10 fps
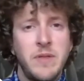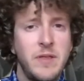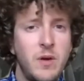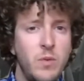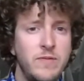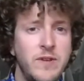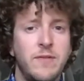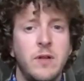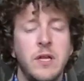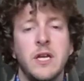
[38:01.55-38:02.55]
that we've
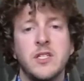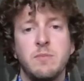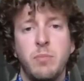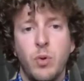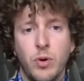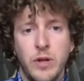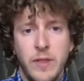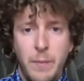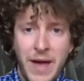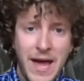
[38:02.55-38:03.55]
definitely explored in
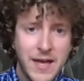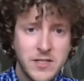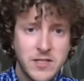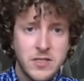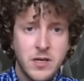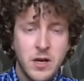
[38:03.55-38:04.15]
the past,